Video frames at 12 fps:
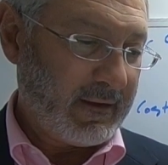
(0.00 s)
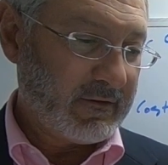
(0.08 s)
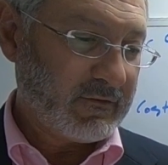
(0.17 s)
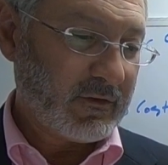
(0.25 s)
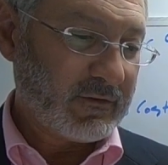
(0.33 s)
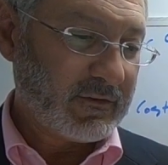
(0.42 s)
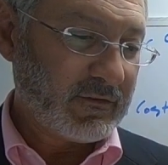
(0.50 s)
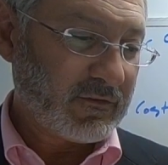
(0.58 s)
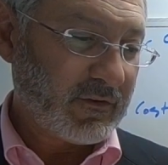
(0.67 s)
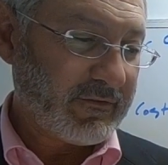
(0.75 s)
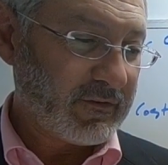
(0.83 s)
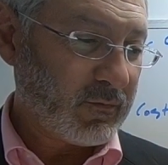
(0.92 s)
This goes in
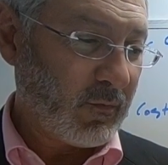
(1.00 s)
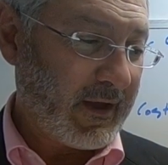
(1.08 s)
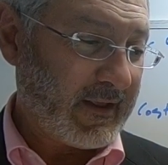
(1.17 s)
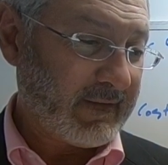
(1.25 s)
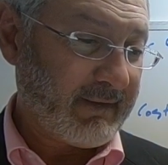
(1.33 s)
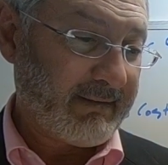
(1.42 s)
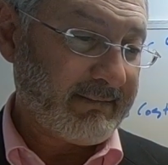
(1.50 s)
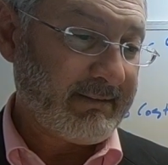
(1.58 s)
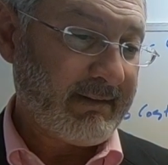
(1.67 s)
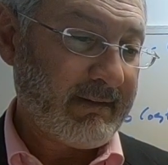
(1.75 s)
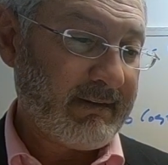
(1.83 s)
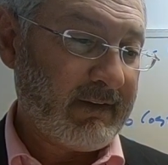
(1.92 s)
service when?
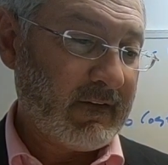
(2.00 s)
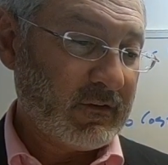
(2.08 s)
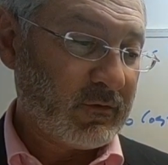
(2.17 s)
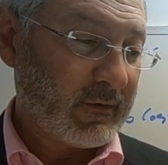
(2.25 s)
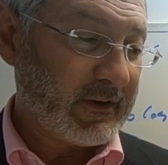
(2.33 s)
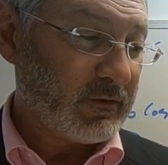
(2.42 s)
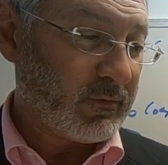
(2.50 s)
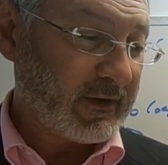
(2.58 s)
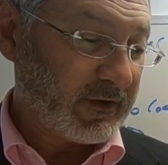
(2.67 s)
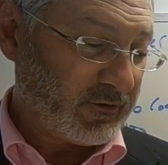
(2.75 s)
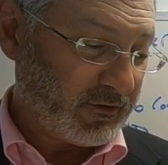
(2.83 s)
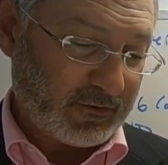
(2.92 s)

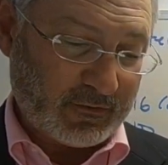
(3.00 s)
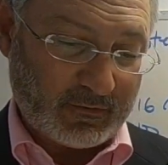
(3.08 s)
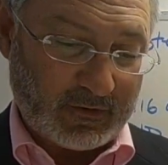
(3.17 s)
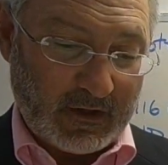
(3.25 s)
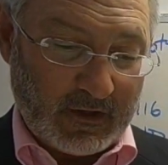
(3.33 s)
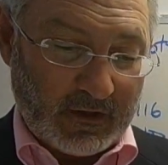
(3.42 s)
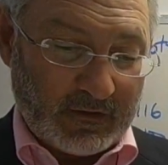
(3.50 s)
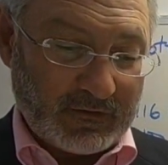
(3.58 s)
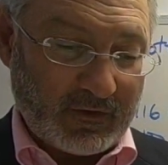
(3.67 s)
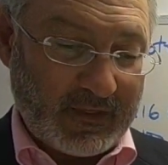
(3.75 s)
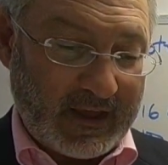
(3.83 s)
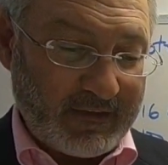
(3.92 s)
2022.
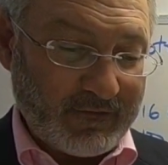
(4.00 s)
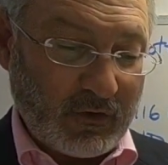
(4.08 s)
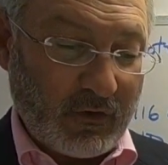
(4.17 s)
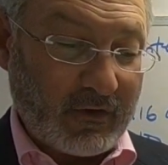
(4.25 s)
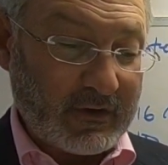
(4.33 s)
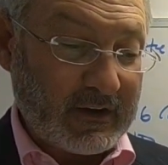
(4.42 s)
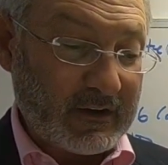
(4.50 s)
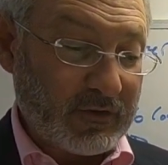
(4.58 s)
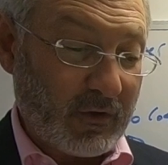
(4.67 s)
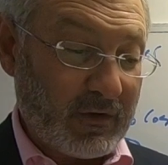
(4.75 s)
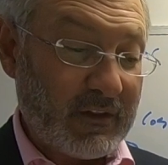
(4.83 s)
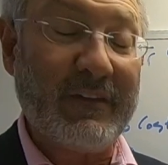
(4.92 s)
So they have gone a
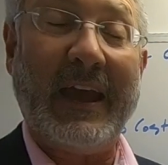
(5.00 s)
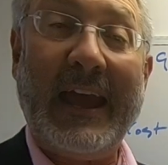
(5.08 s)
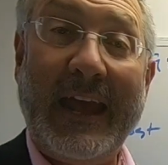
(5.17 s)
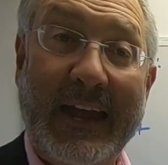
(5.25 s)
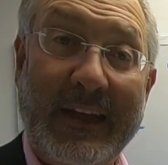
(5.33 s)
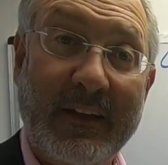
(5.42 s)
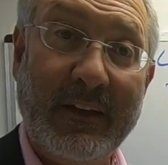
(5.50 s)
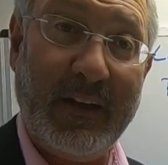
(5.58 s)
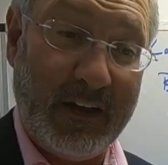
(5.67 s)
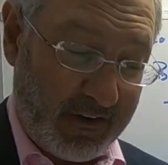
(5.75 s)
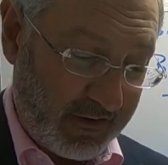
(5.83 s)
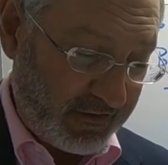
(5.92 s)
total of 8
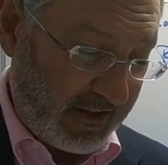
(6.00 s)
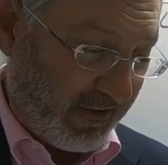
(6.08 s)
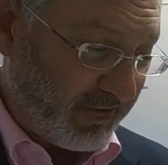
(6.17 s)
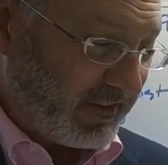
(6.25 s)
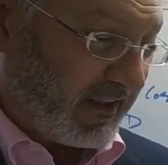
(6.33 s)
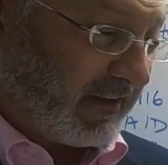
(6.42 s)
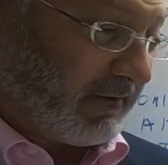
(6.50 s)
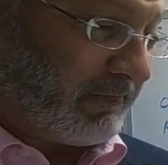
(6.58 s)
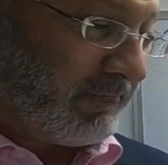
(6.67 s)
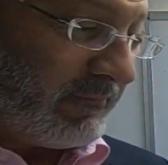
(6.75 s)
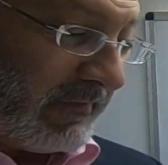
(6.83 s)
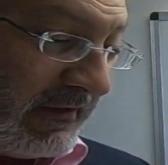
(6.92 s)
years, haven't they?
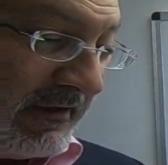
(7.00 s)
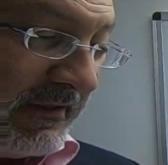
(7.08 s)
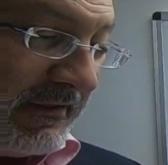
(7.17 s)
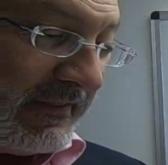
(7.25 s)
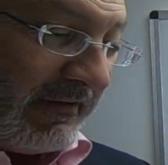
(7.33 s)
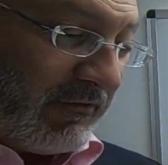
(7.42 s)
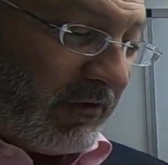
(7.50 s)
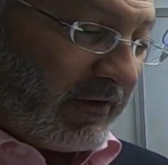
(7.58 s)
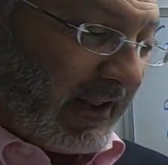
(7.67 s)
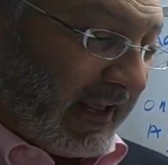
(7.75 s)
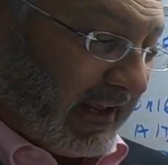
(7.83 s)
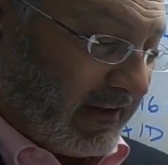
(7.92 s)
They've
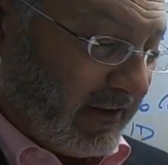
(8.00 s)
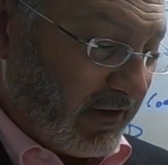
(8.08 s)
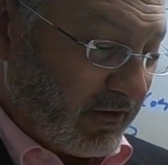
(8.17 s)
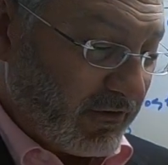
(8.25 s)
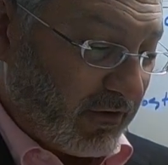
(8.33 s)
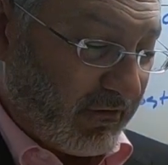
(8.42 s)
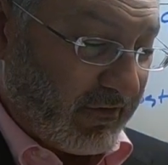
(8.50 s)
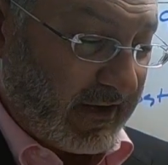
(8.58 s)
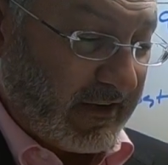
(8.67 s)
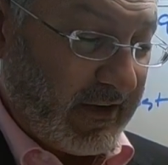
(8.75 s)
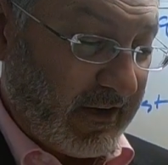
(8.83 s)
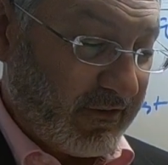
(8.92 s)
gone 8 years already.
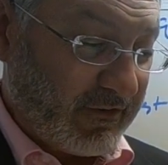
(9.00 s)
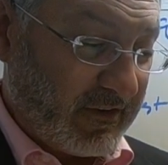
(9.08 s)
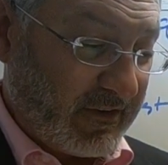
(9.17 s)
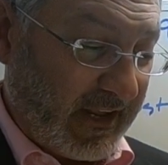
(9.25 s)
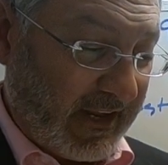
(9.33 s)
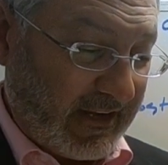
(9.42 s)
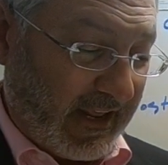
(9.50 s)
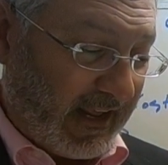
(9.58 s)
Years to date,